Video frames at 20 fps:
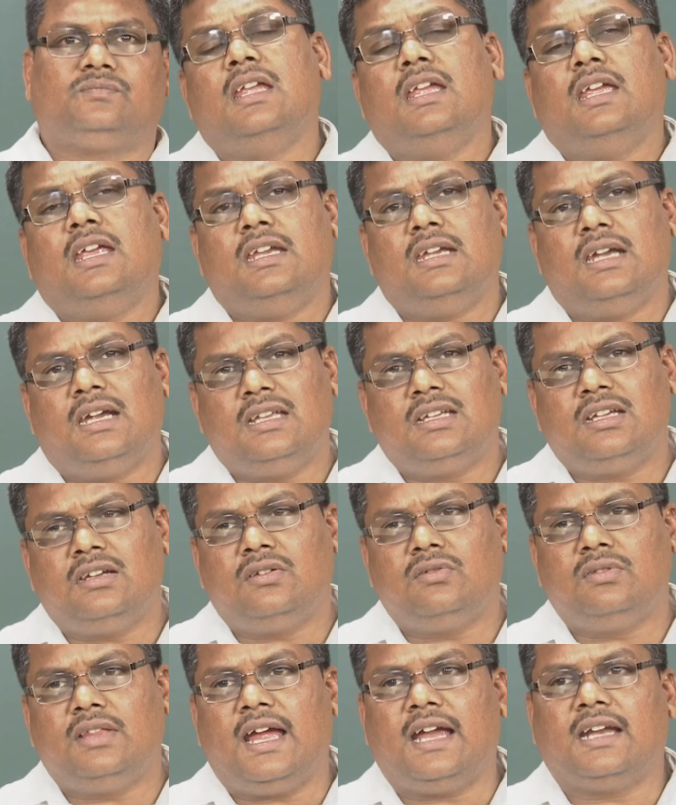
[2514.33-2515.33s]
In addition to
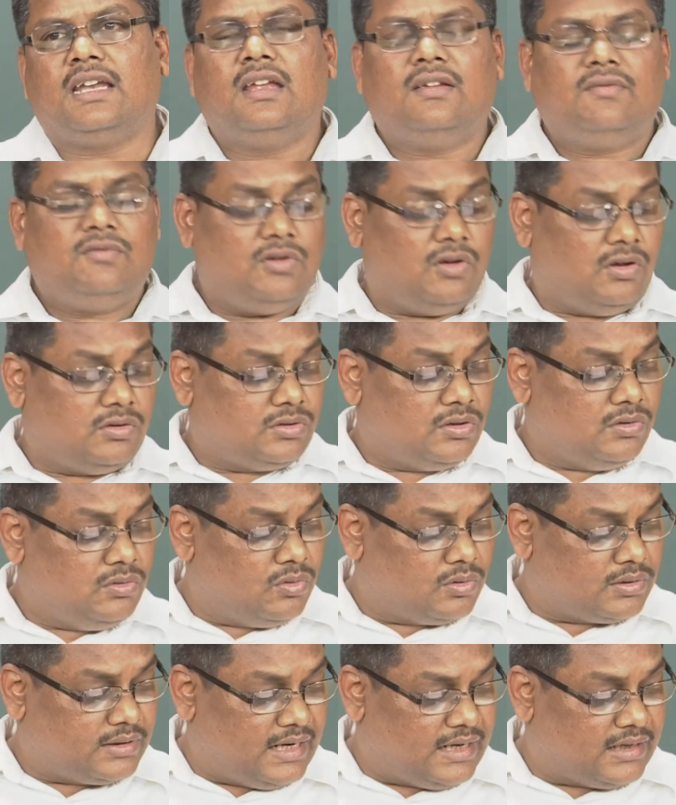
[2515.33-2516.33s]
that, we also
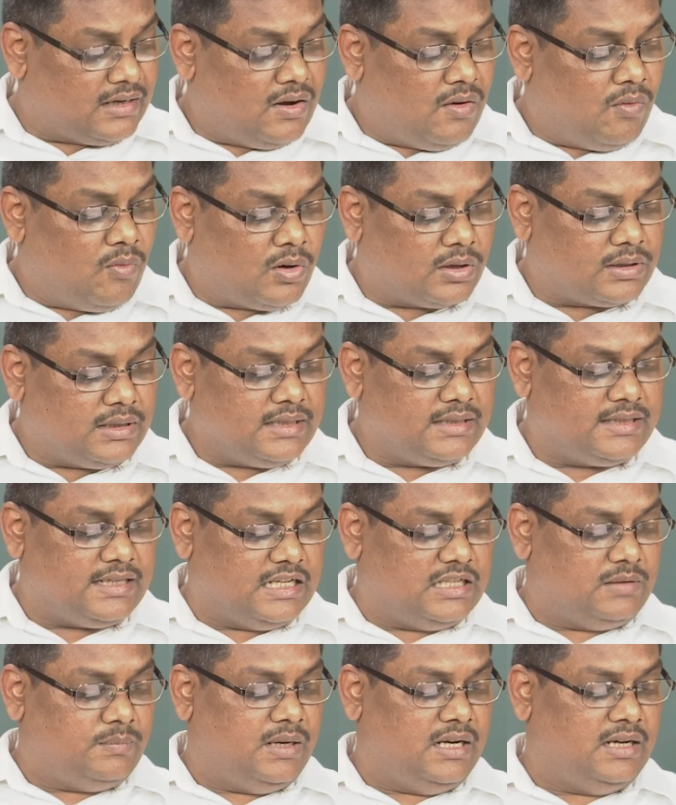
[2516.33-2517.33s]
looked at what is
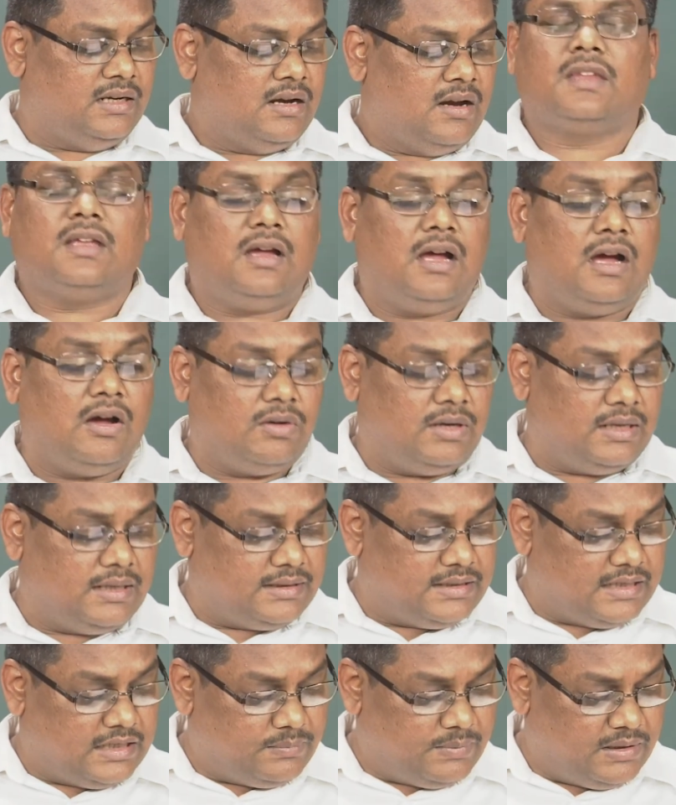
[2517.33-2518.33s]
judgment, how does
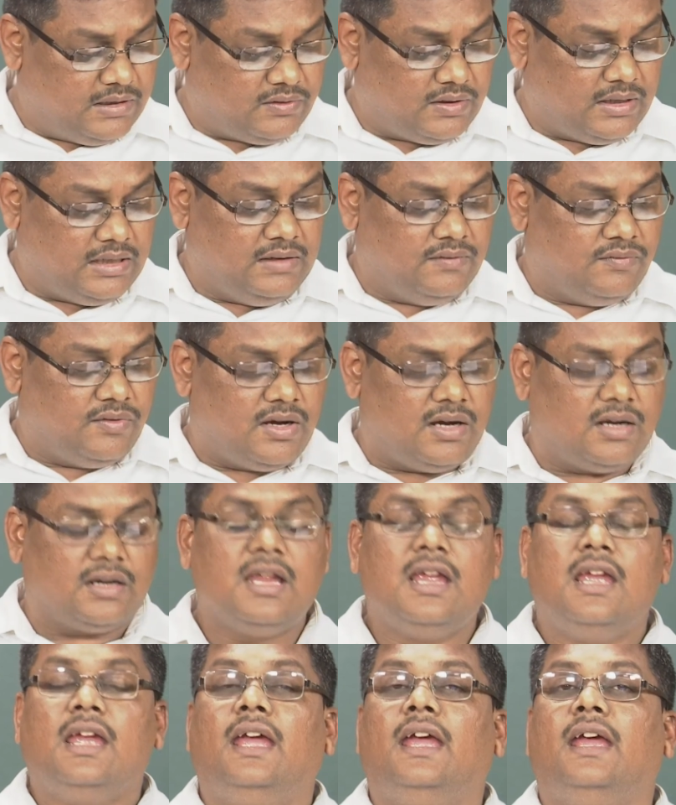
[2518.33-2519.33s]
judgment really work,
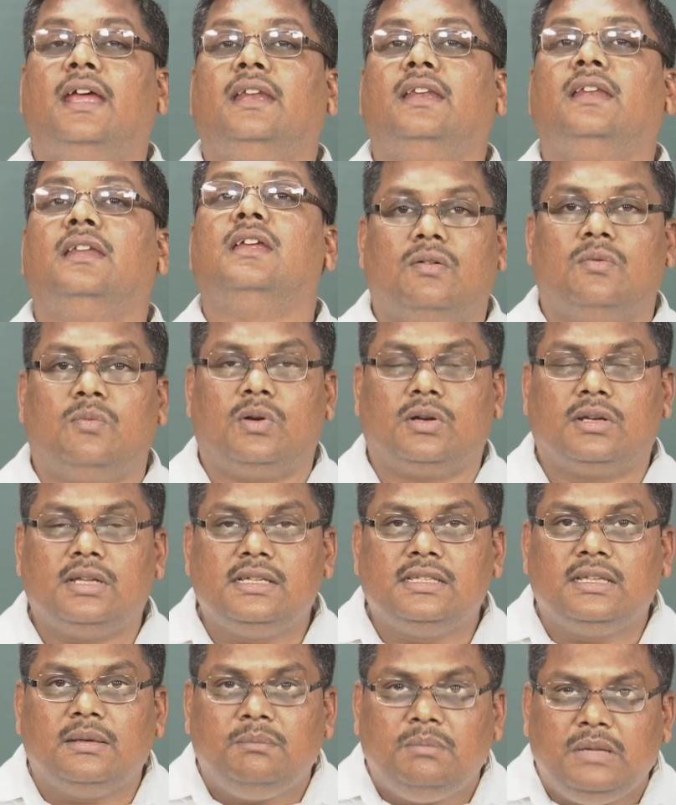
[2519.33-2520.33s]
and what is
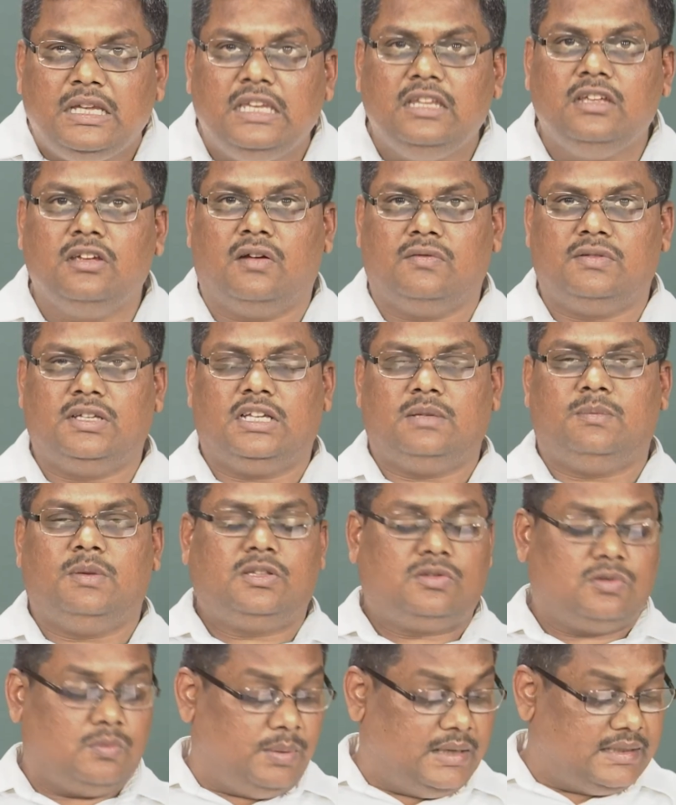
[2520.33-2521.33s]
the meaning of judgment.
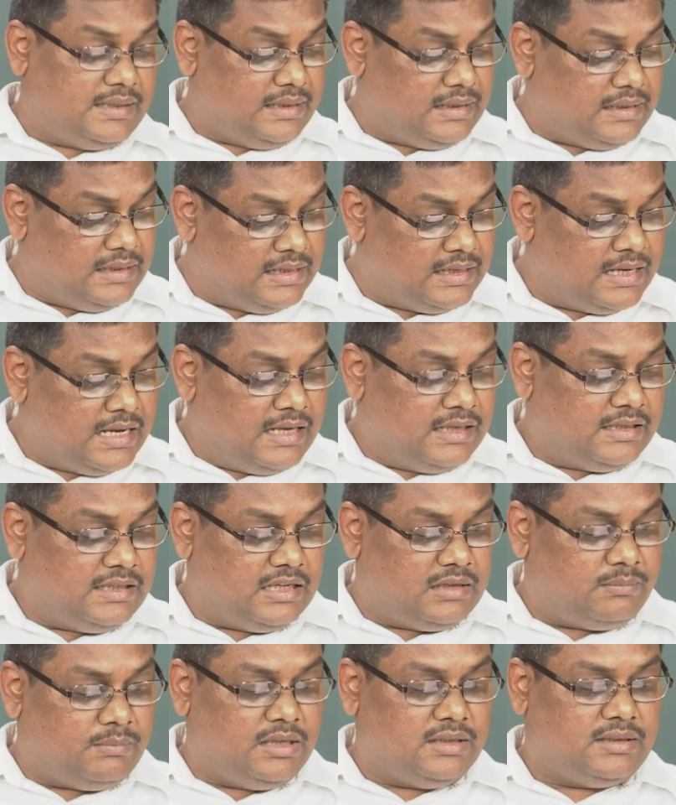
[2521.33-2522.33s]
So, basically
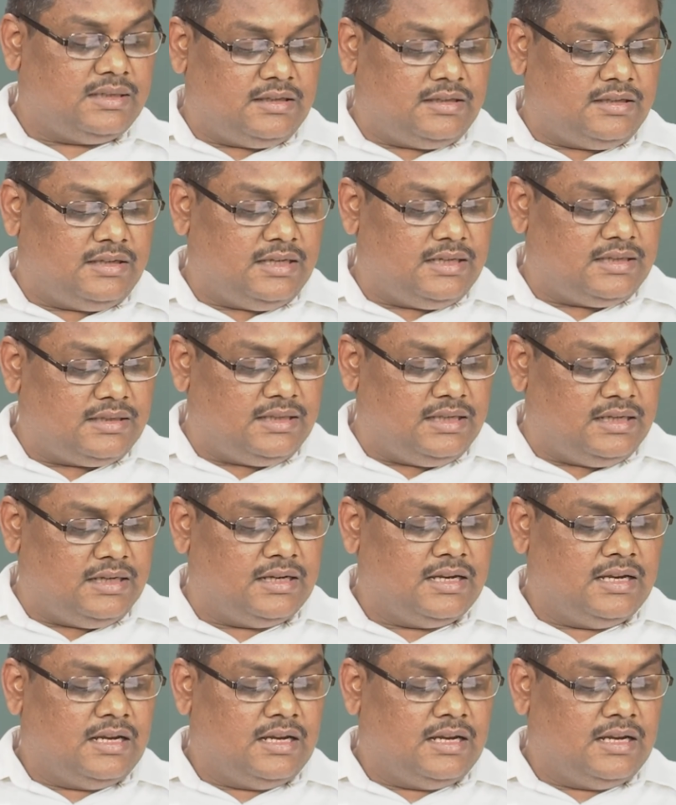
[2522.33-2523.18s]
judgment is reasoning